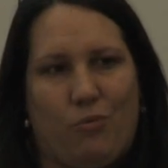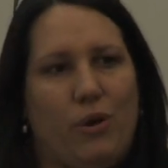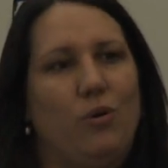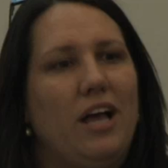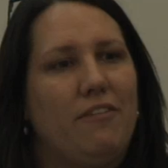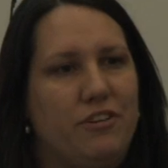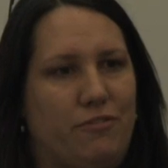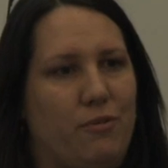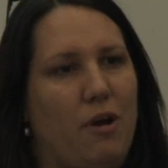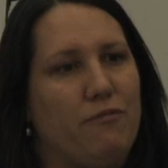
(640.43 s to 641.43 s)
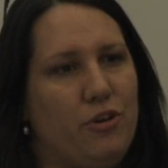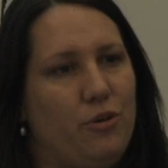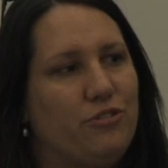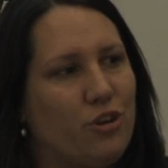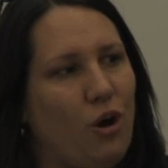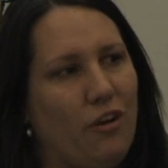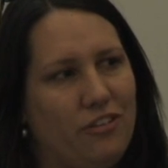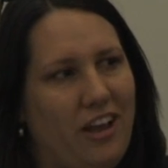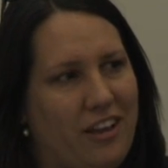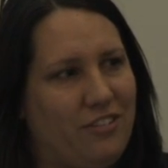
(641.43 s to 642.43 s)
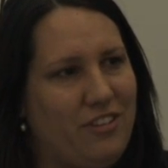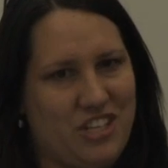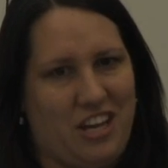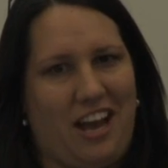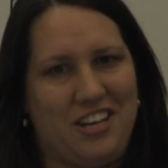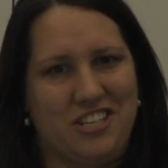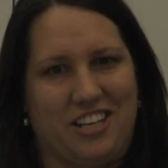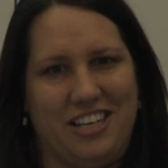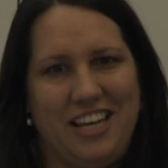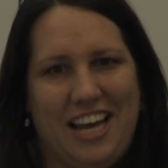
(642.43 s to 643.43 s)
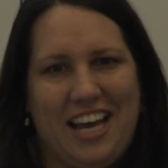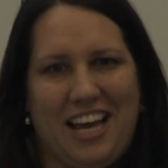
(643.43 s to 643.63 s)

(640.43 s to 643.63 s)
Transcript: We all have different views and contexts of education.